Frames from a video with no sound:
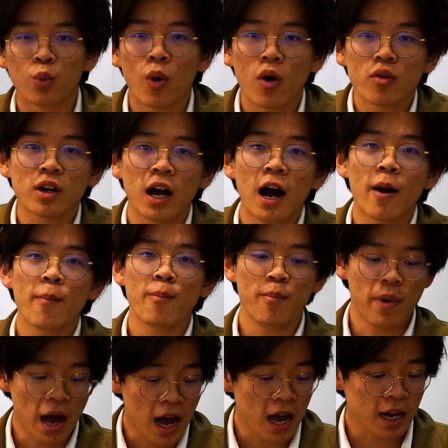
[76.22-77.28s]
Welcome
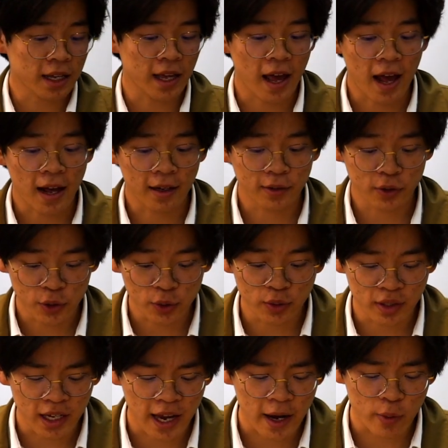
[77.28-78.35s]
back, and
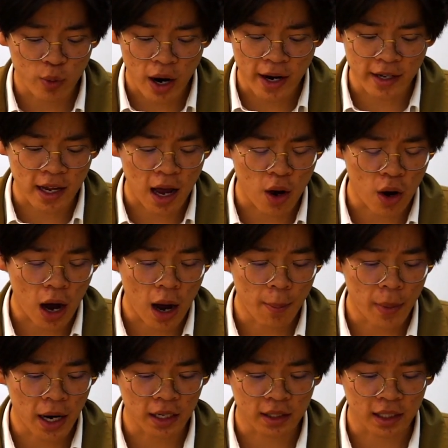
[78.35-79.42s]
today right now on
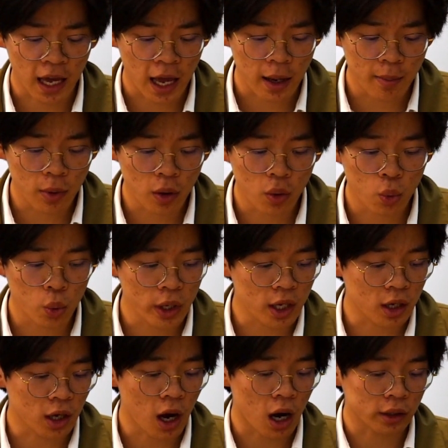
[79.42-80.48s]
my table we
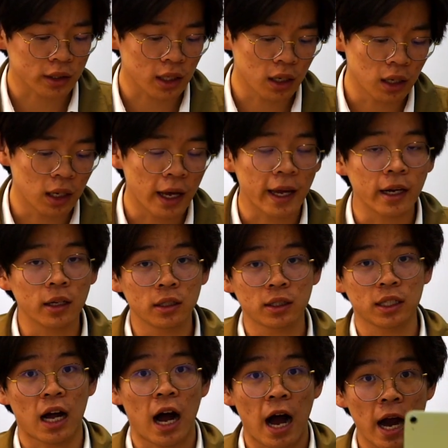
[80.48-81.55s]
got the
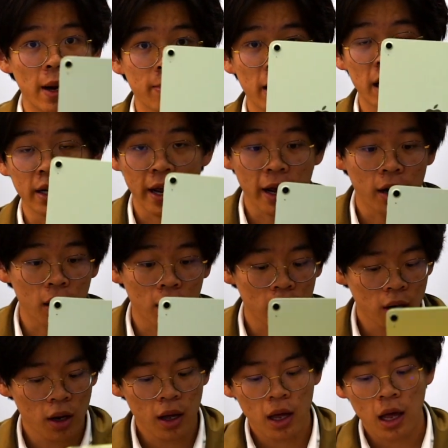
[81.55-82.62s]
latest iPad
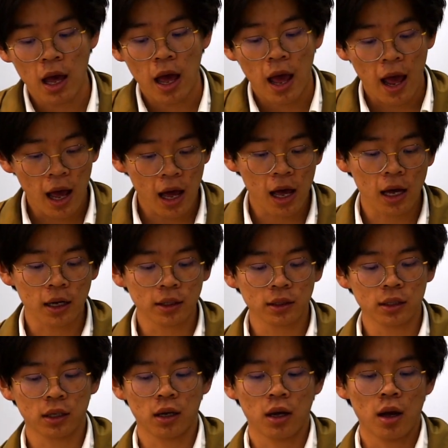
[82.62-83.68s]
Air
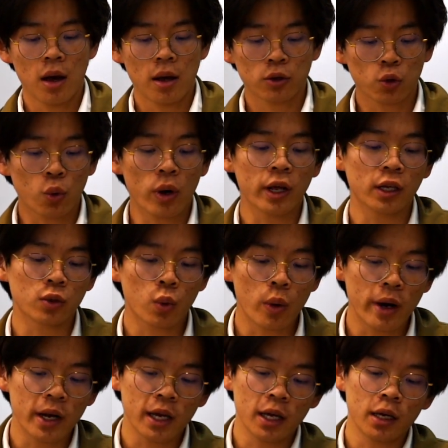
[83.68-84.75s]
and
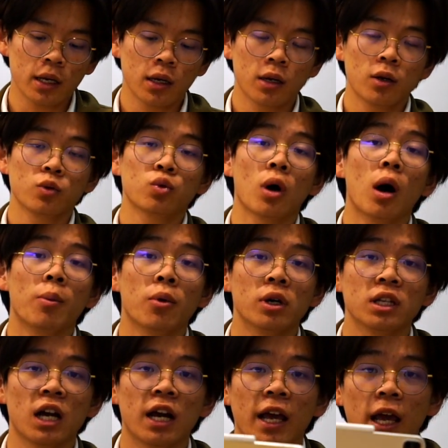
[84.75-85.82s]
2020
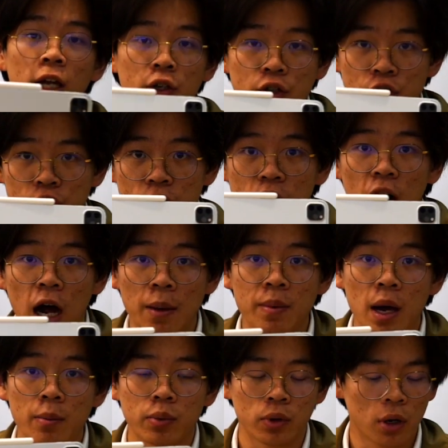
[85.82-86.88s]
12.9-inch
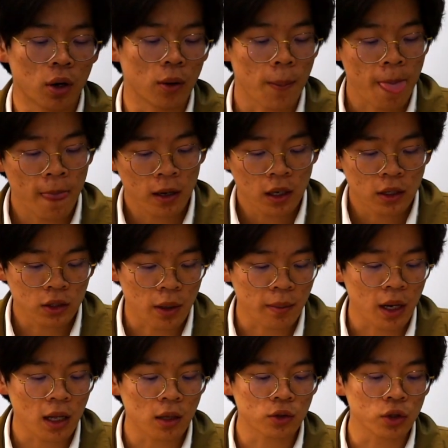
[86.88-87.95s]
iPad Pro. So I'm
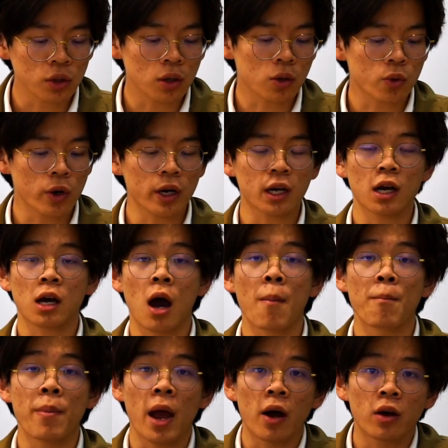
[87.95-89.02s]
gonna do a quick
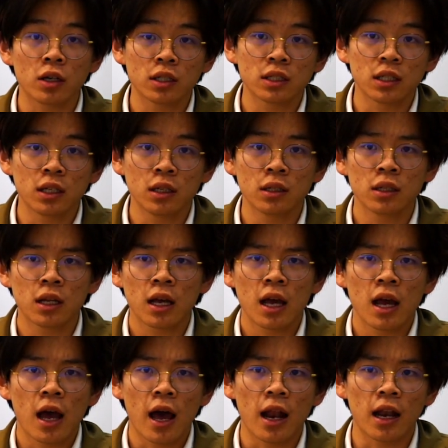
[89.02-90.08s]
comparison
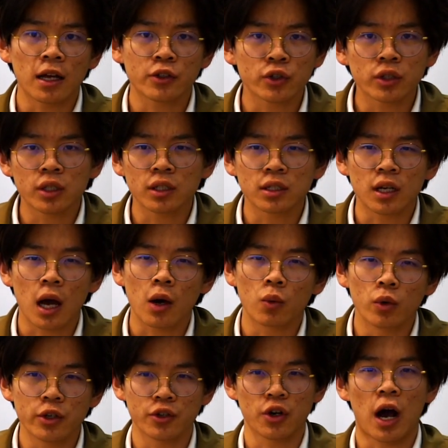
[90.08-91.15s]
and let you decide
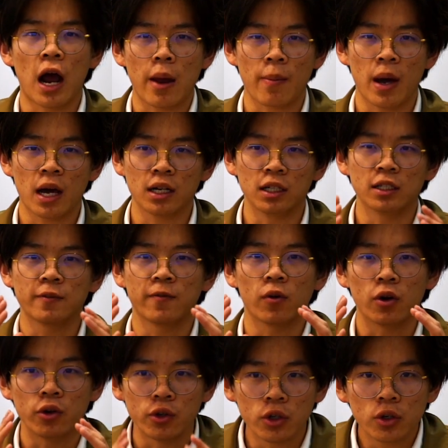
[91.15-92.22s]
which iPad is
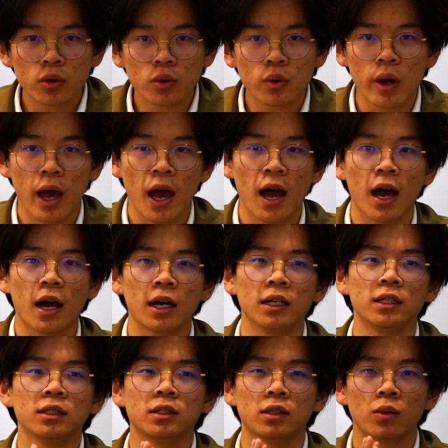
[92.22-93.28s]
for you
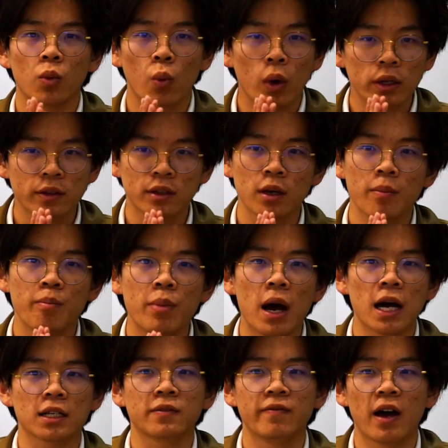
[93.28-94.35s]
and what the
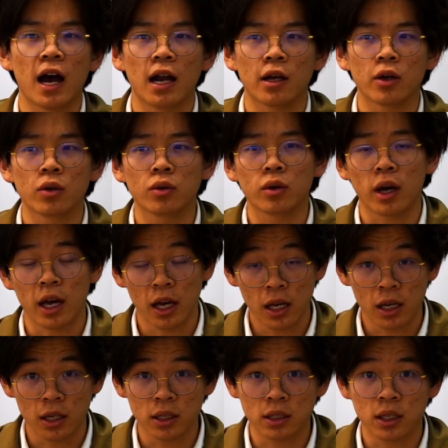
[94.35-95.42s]
best value
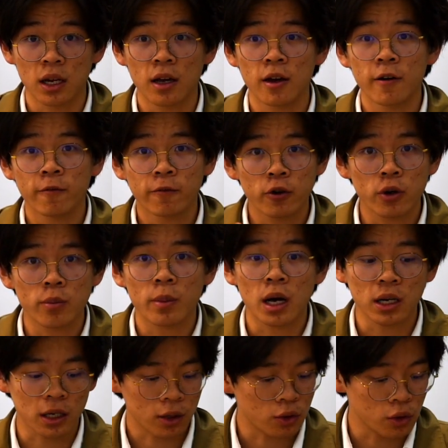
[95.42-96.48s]
is for your
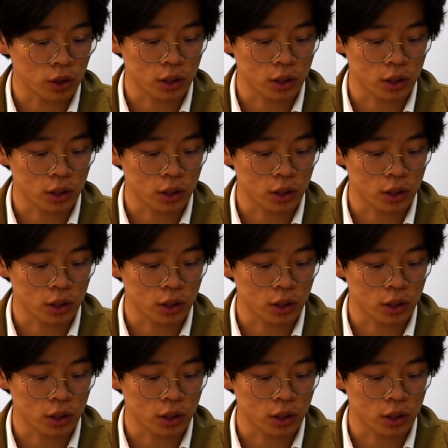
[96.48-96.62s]
money you